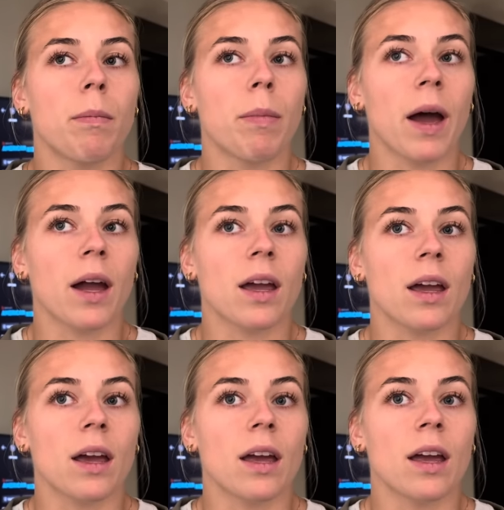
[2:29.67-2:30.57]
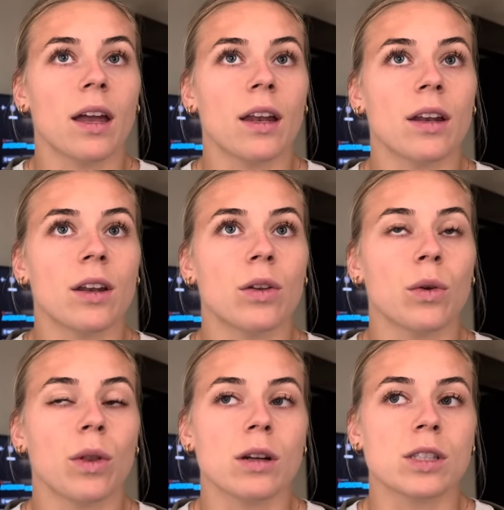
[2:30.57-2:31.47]
back in
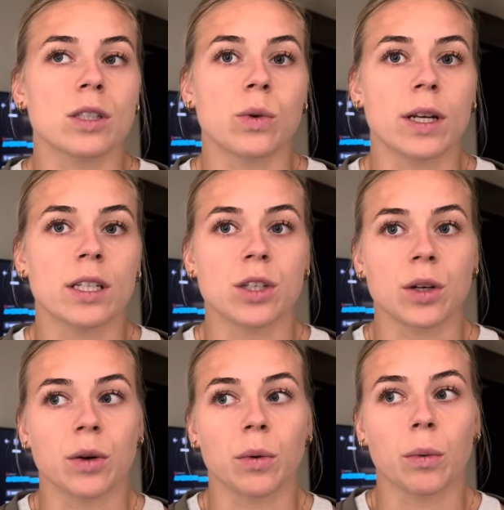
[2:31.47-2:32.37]
2022,